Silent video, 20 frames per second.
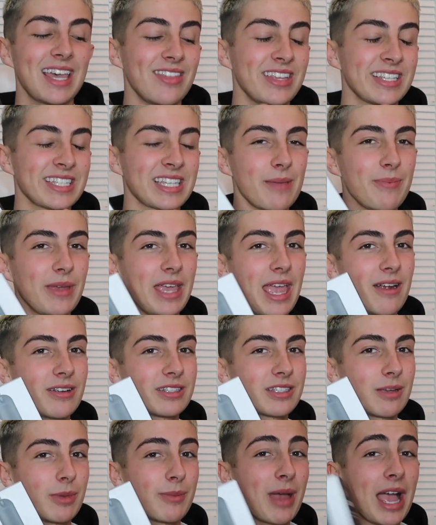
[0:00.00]
the skipping era
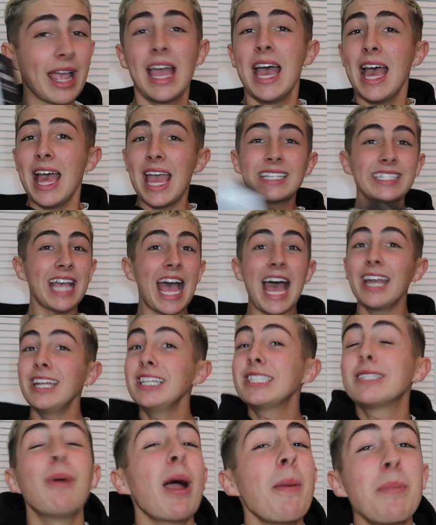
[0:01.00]
is coming back. It's
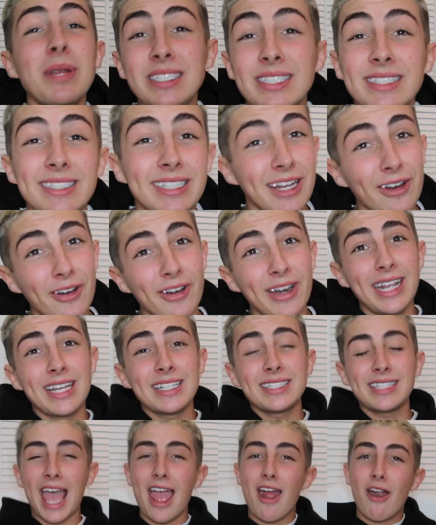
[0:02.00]
adding to my
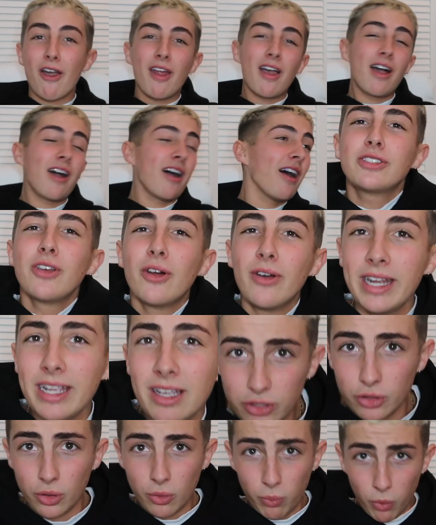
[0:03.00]
mysterious era. Sorry,
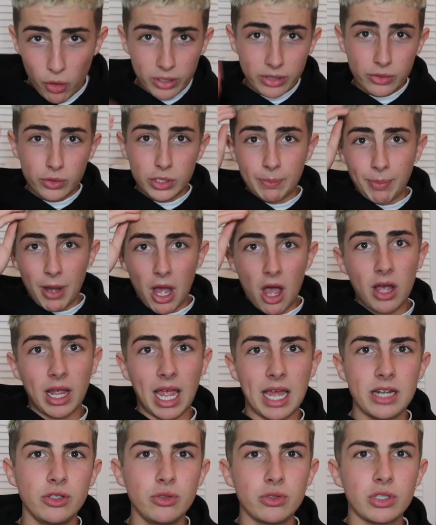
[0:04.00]
you're walking through the park
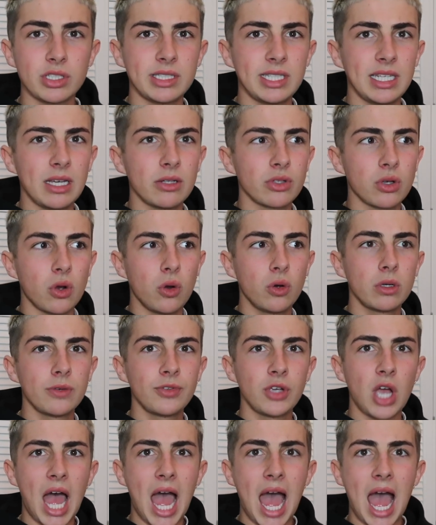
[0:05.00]
and you just see out the corner of
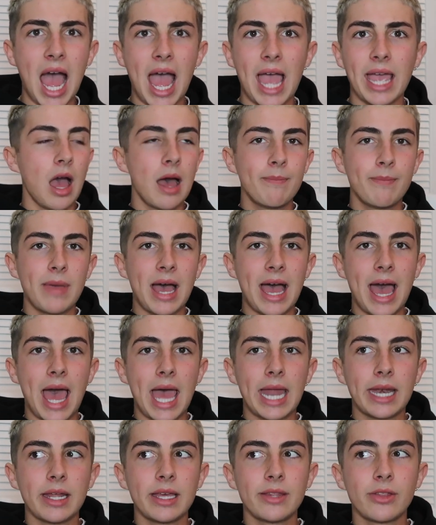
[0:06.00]
your eye a
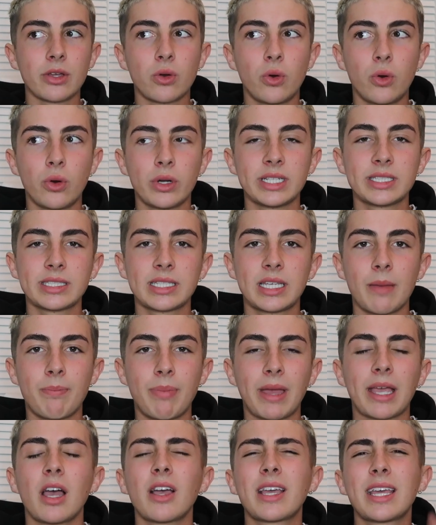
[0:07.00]
man in the corner
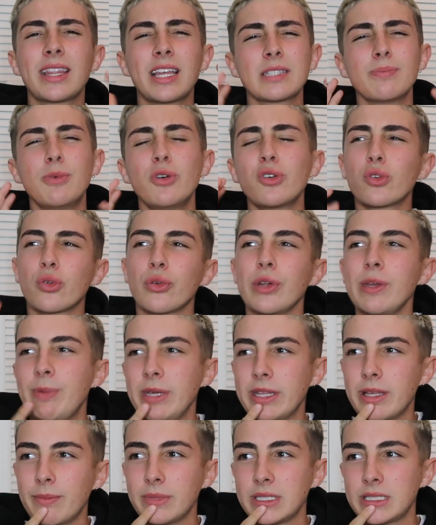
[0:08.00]
skipping. Okay, that's more
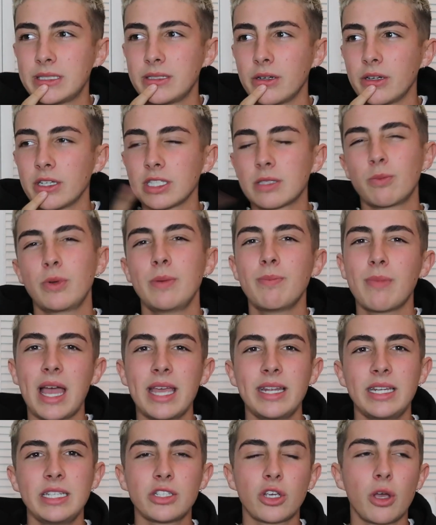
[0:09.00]
creepy than mysterious. We
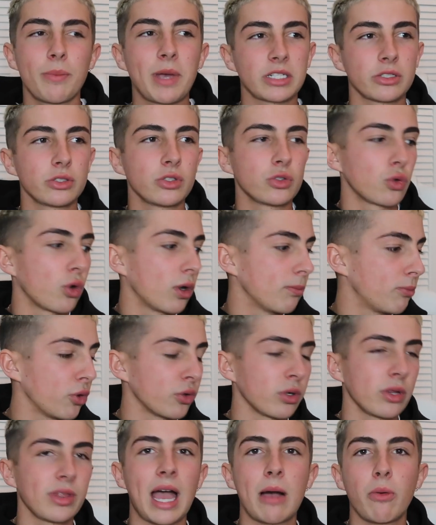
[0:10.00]
might need to go back to the drawing
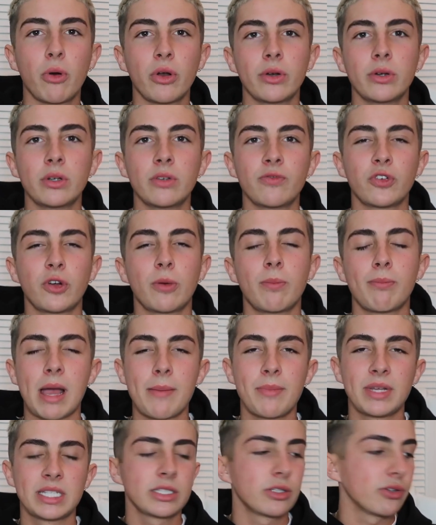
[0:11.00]
board on that one for my
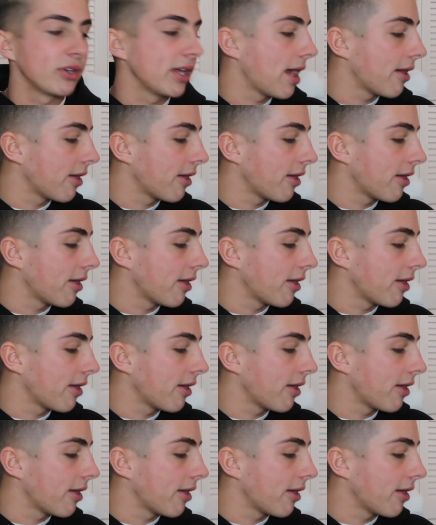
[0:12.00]
mystery